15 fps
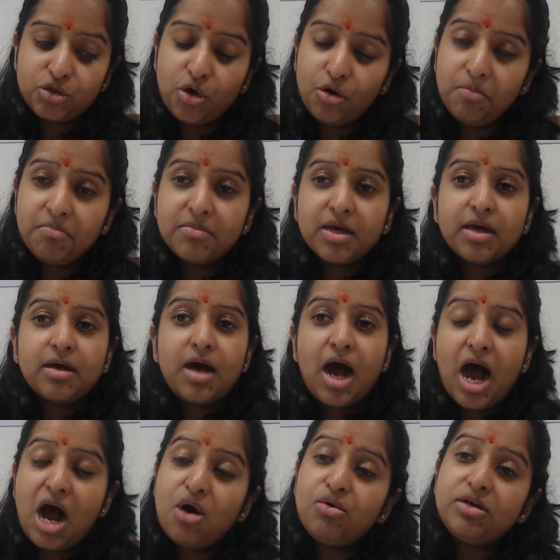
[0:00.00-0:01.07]
So,
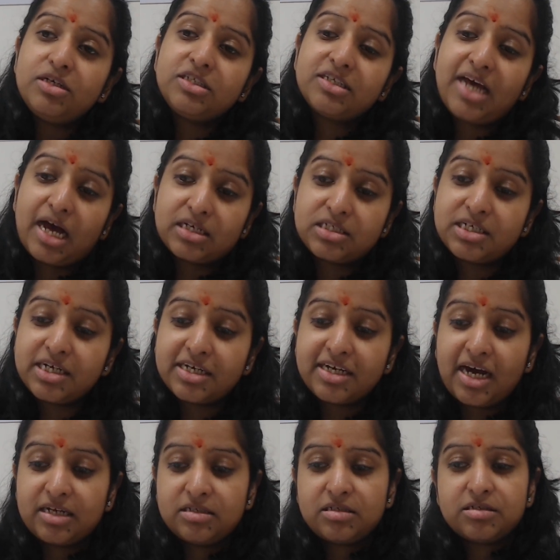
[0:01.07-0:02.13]
how is
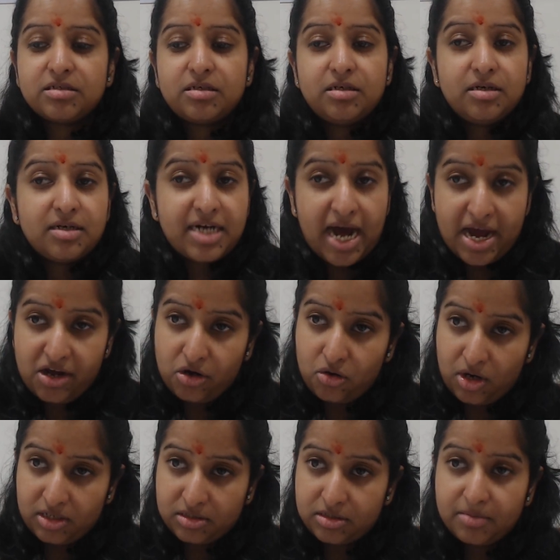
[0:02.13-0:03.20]
gastric cancer
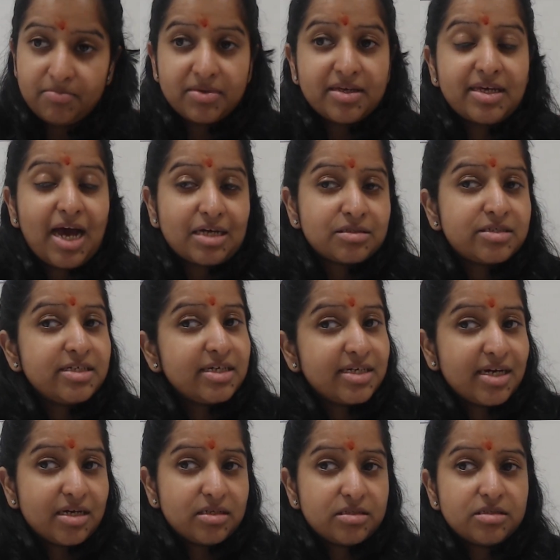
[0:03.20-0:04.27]
diagnosed?
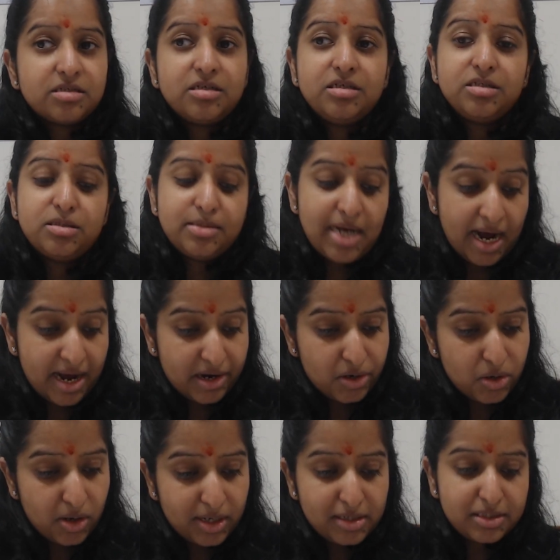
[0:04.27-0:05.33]
Gastric cancer is
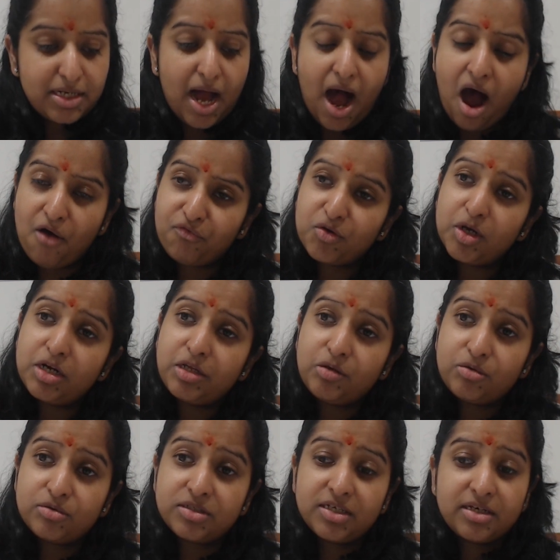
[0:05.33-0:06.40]
diagnosed after
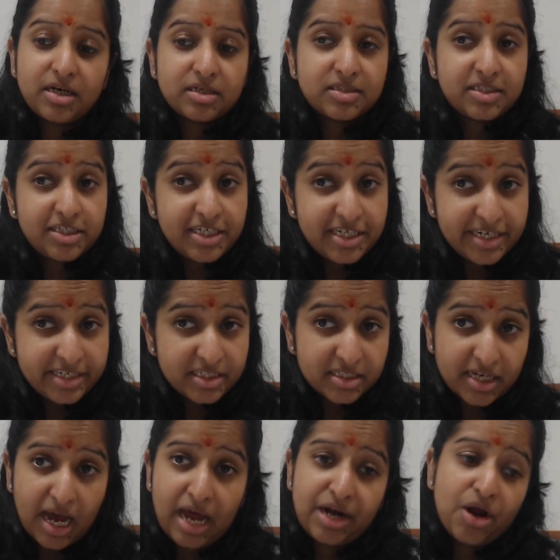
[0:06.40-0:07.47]
using a
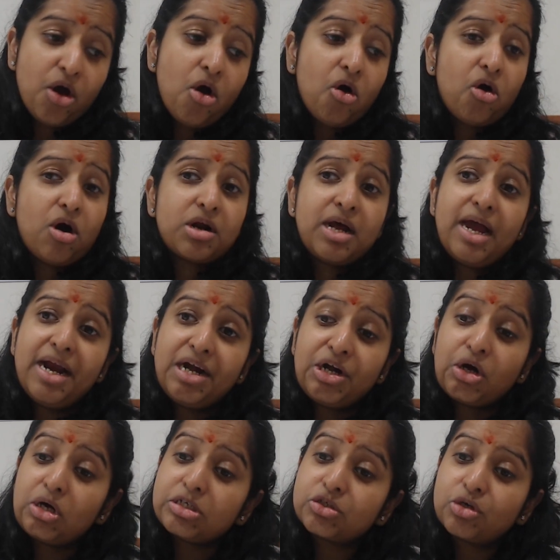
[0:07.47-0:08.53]
CT scan or an
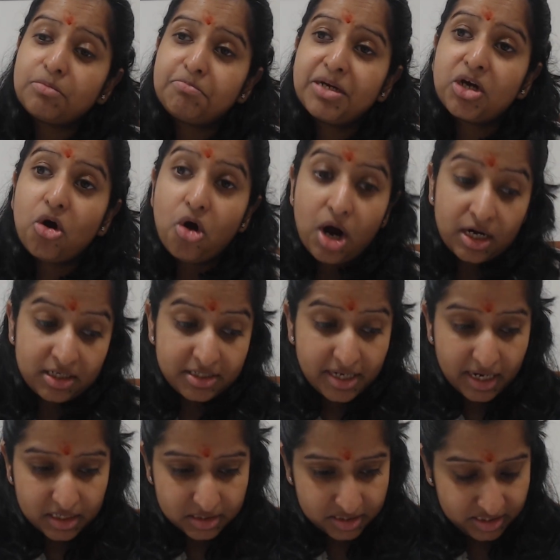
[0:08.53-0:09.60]
endoscopic
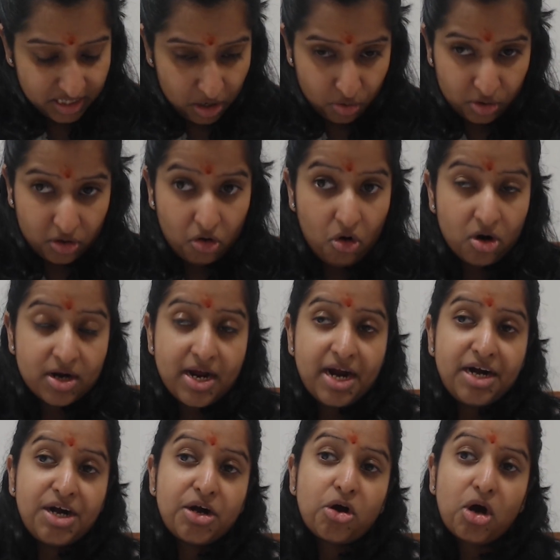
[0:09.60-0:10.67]
ultrasound or an
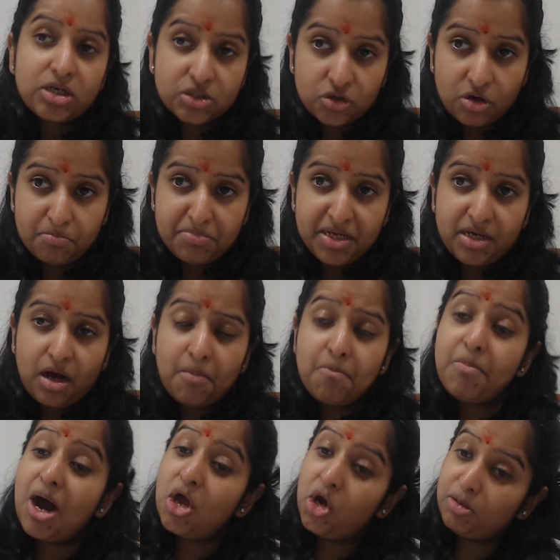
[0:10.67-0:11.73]
endoscopy. A
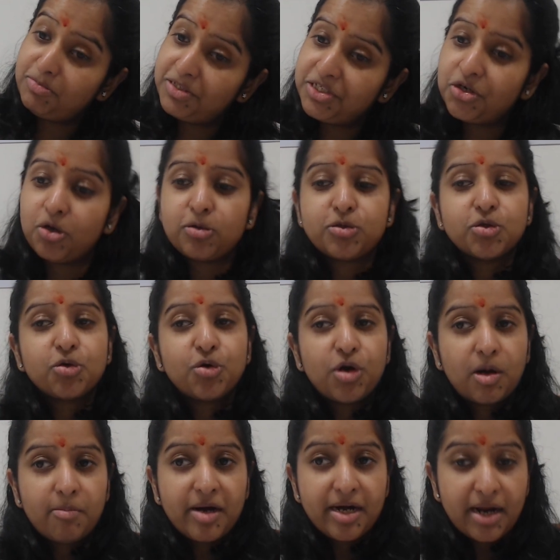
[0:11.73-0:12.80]
biopsy also
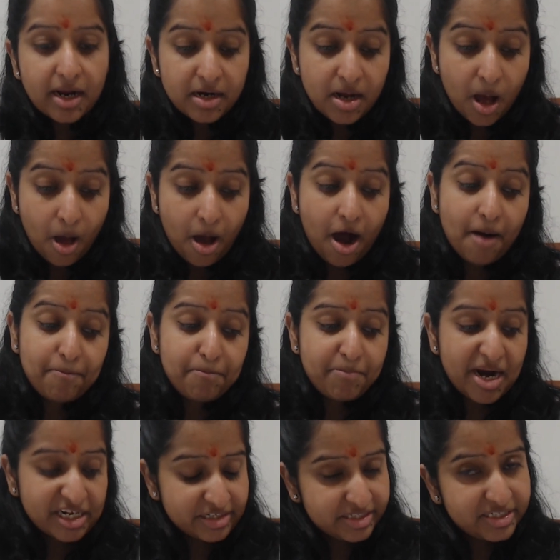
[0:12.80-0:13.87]
could be done, a
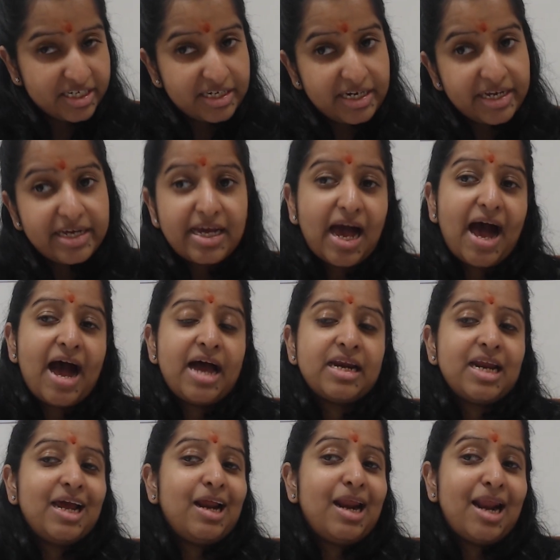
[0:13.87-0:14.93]
PET CT,
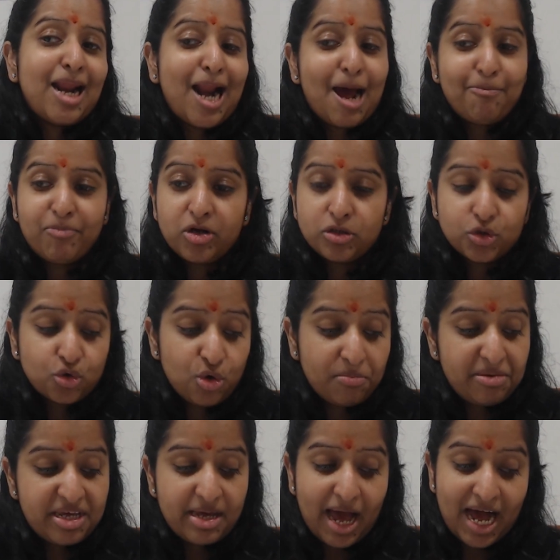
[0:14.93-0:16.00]
and a
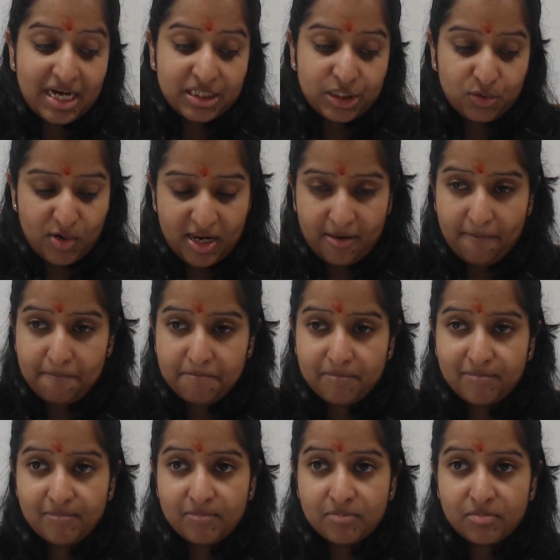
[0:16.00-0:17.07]
laparoscopy as well.
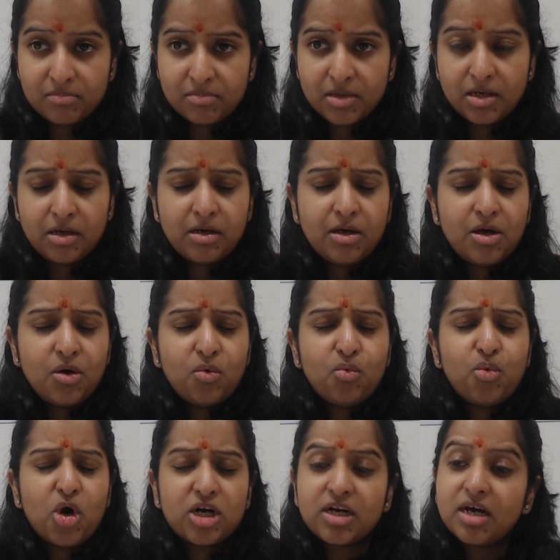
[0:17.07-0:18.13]

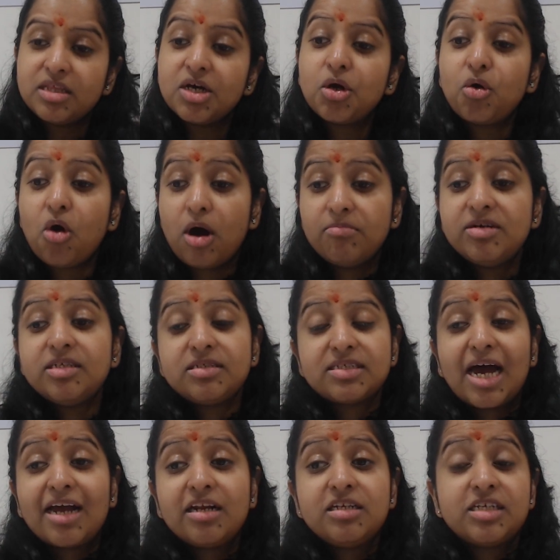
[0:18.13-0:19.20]
What are the common
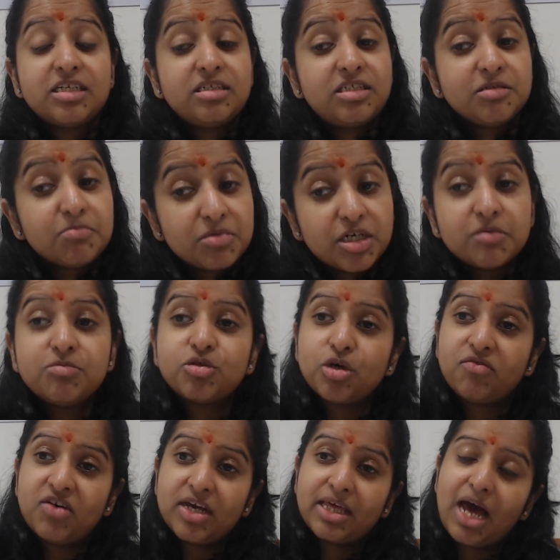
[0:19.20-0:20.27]
signs and symptoms
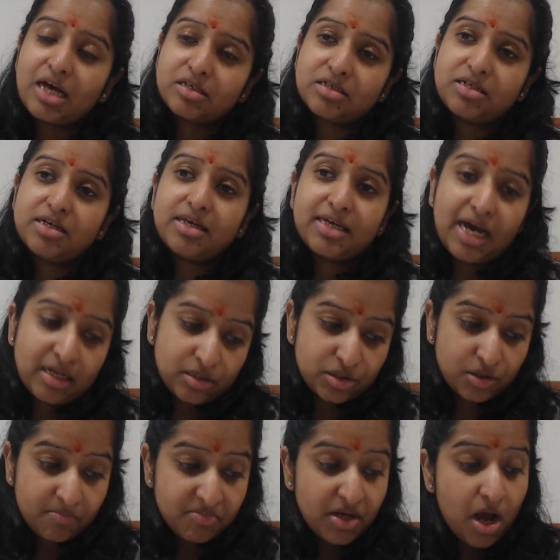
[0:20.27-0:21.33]
of a gastric
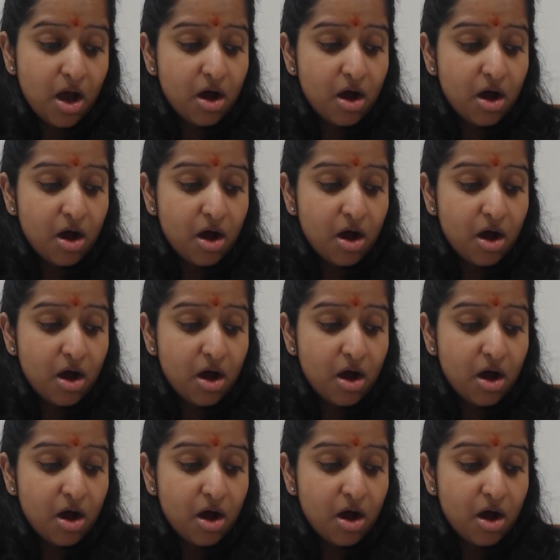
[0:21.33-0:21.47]
cancer?